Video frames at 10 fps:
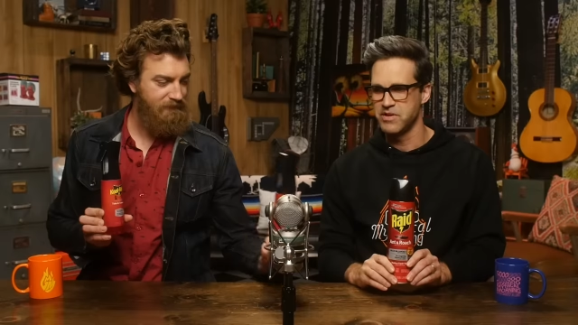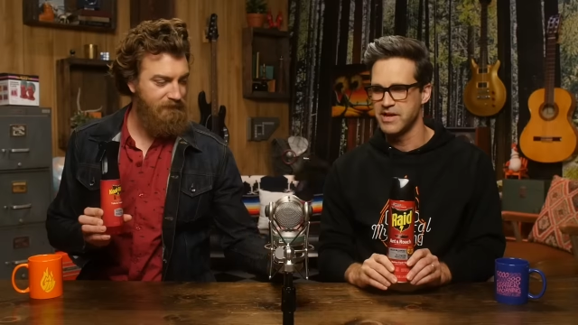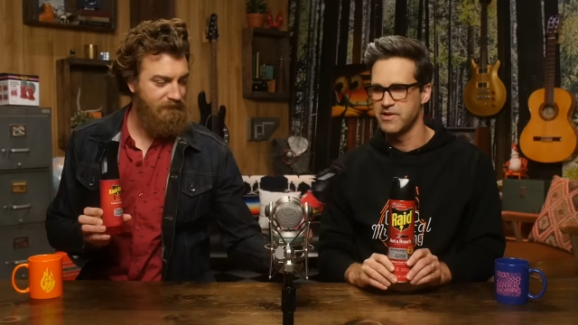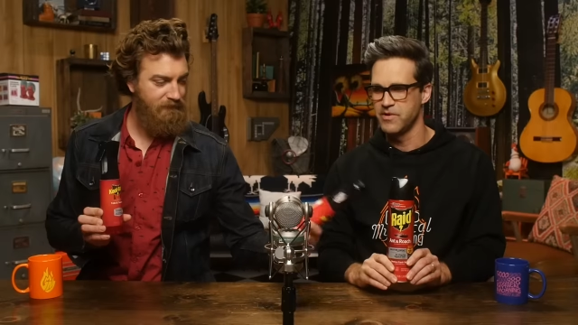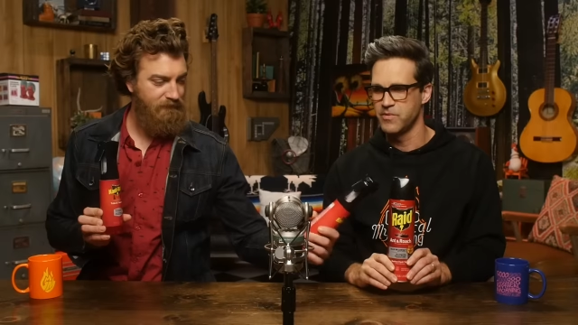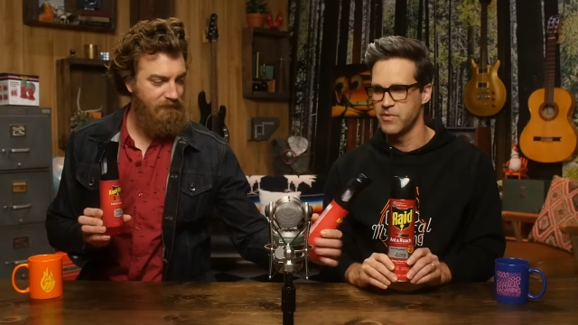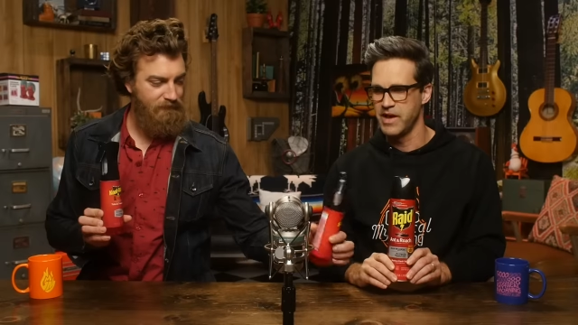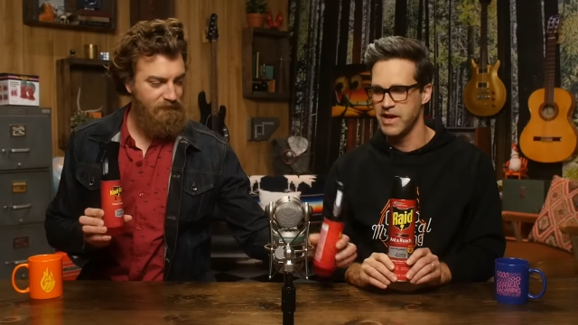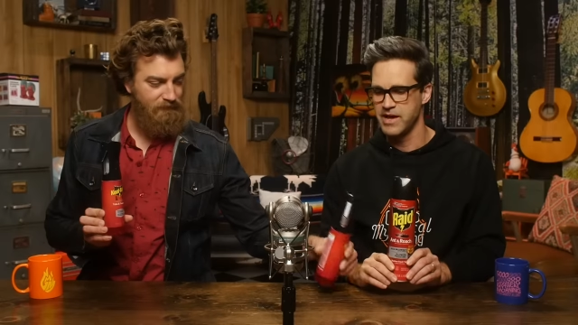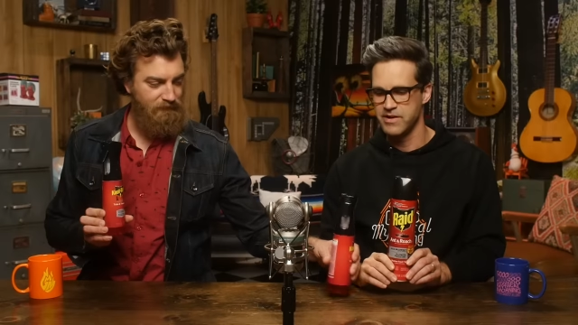Speaker 1: plain old
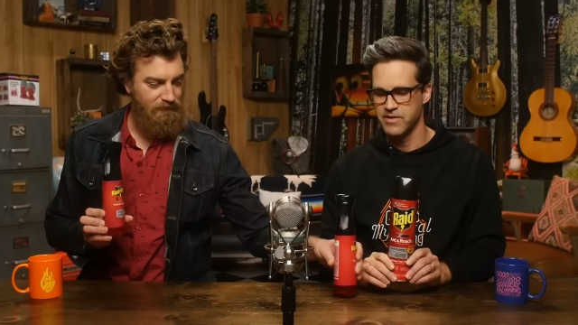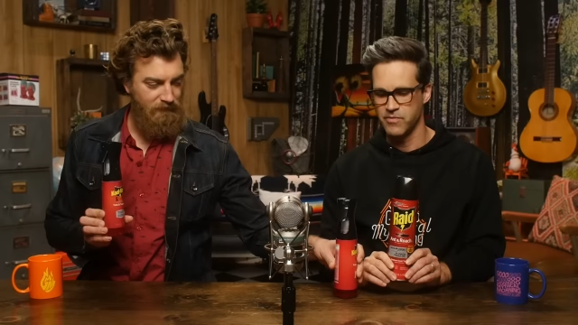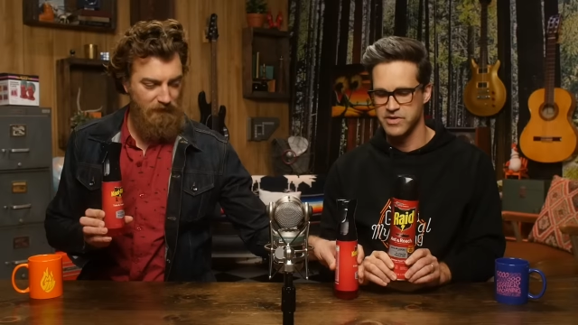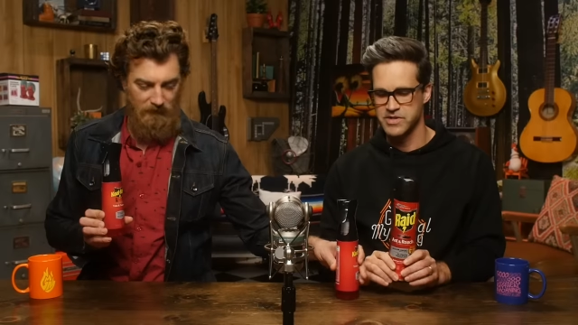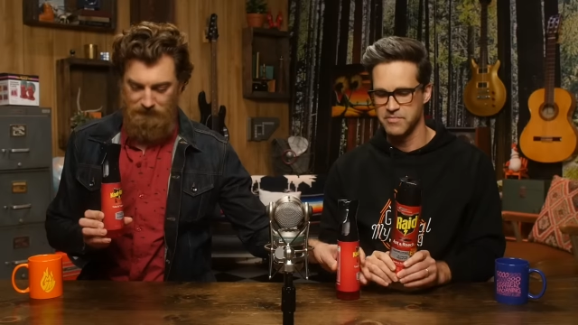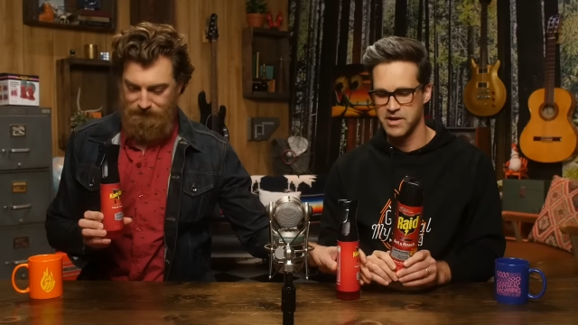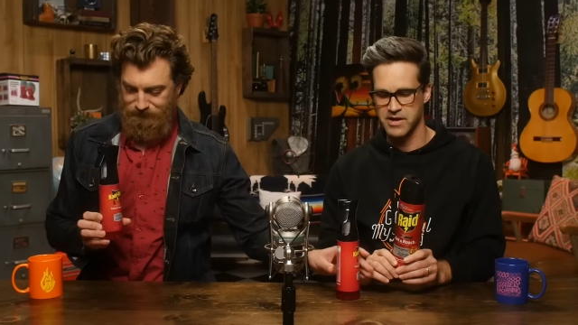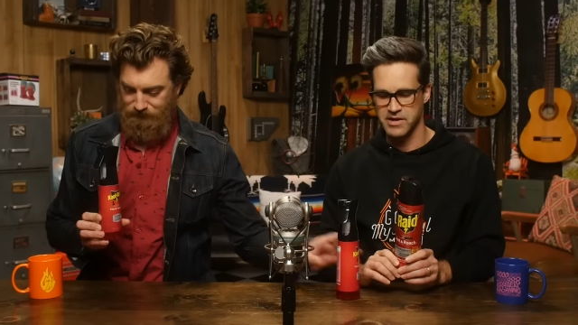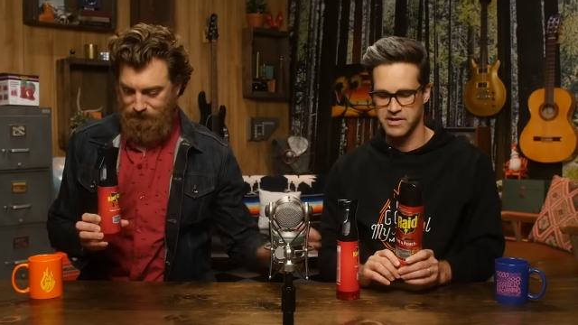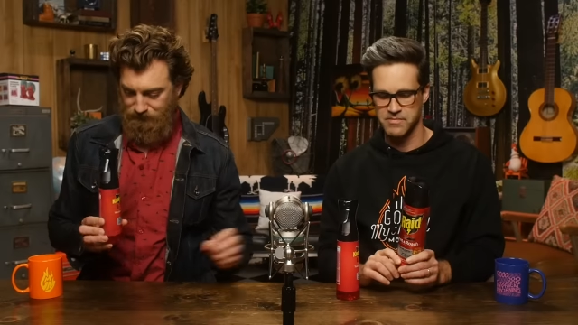Raid, which I'm
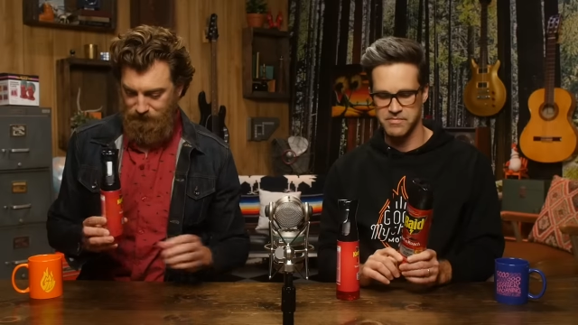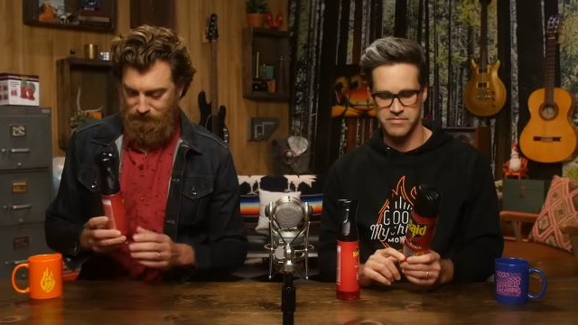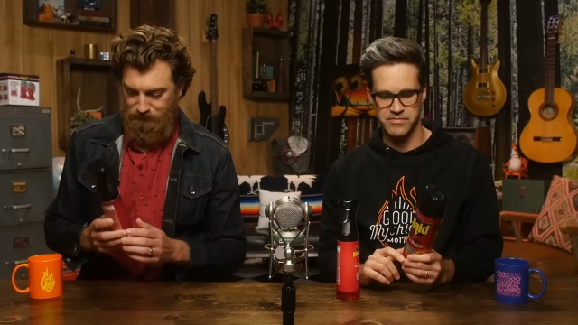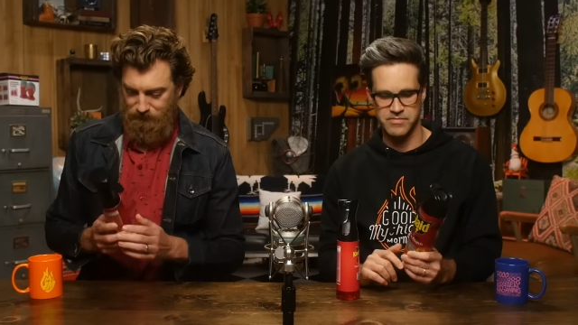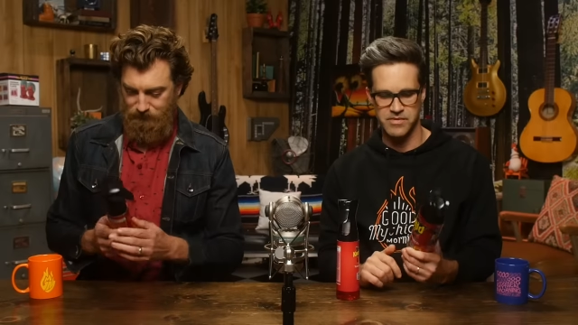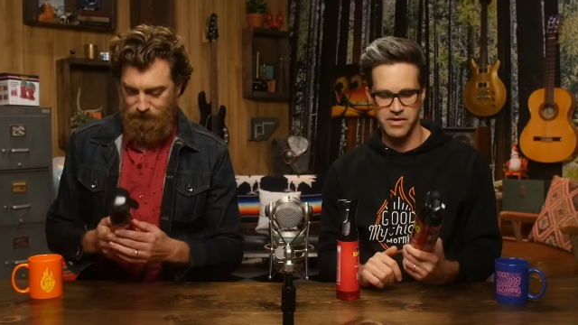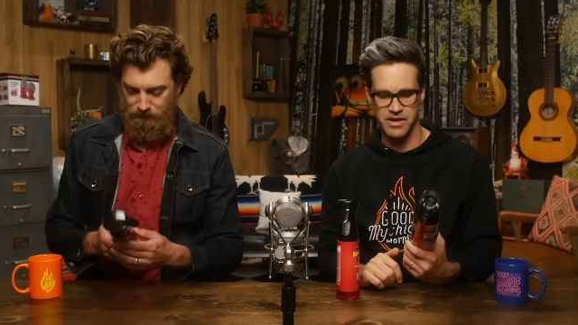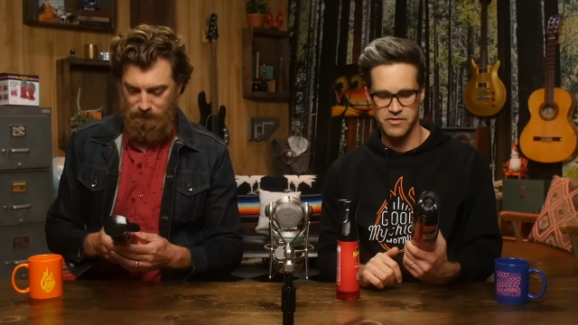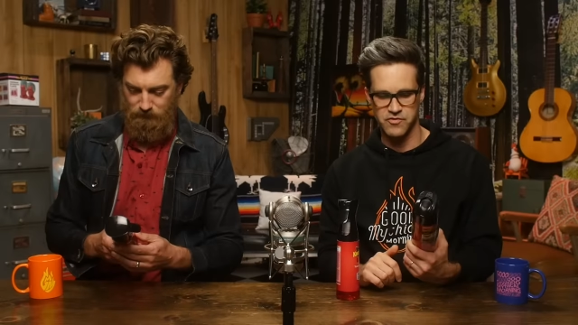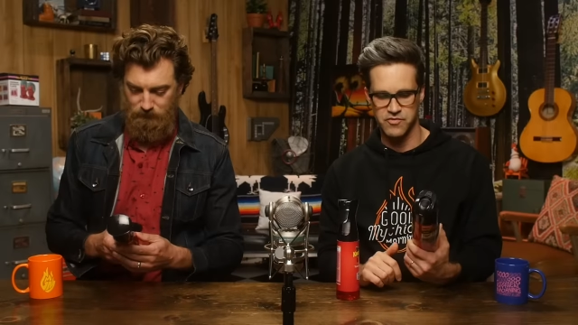not gonna,
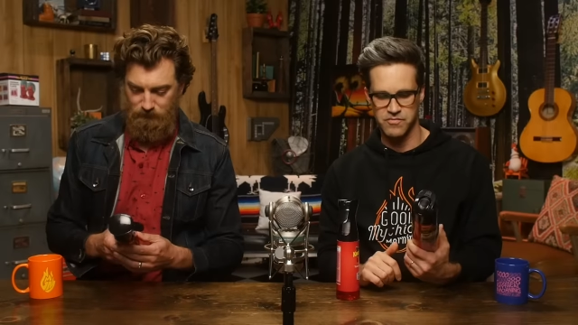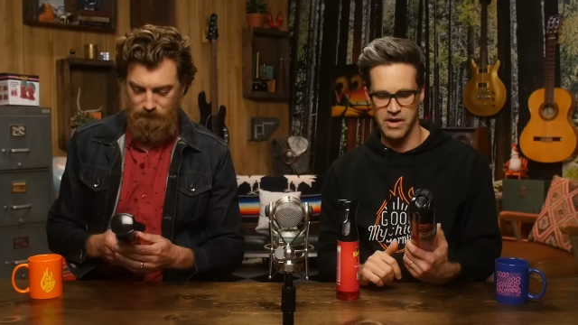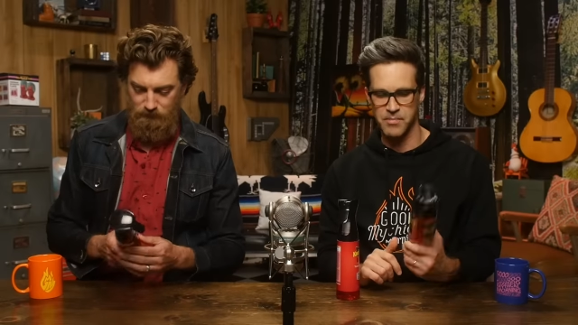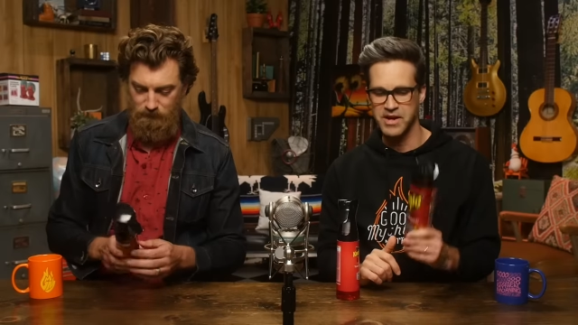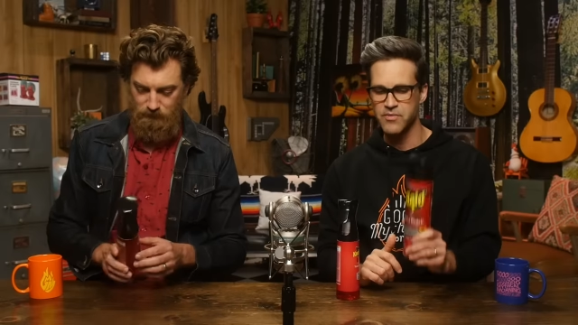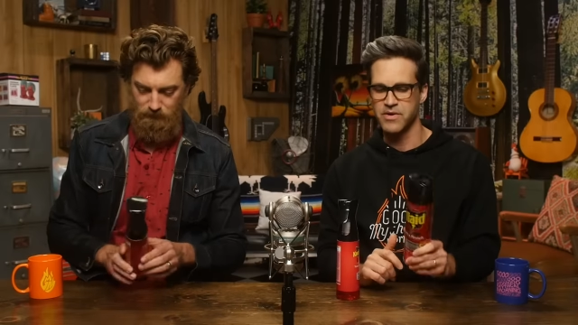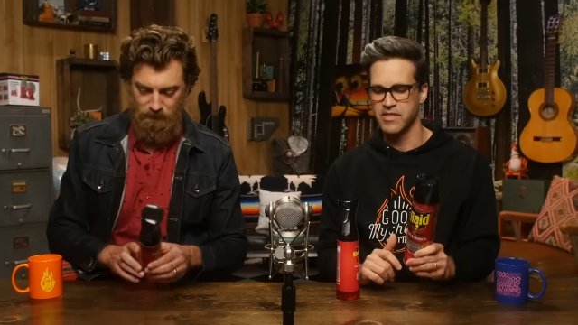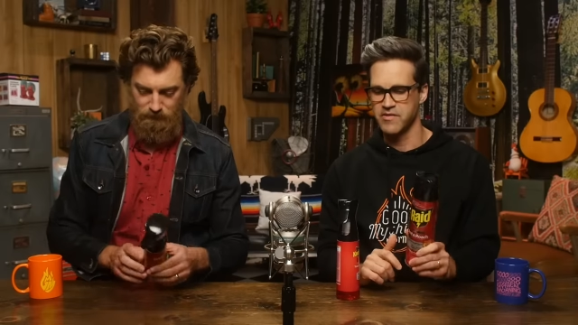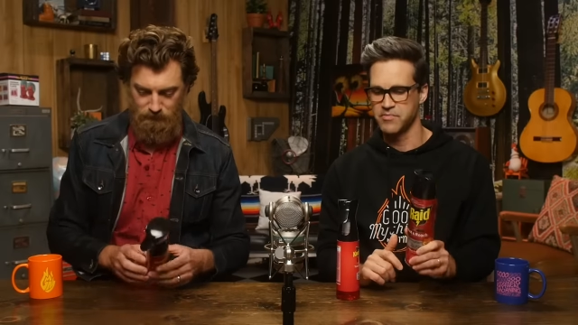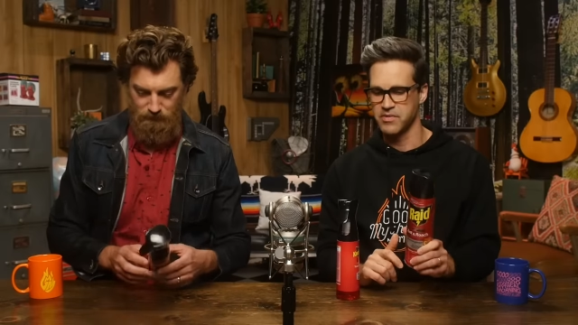uh, I'm gonna get rid of this